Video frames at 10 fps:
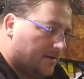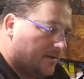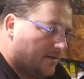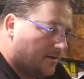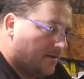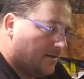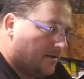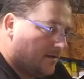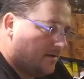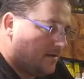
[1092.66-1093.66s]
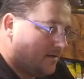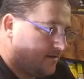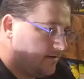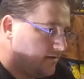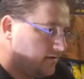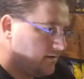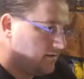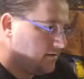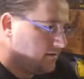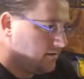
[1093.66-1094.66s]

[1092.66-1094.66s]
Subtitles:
[no speech]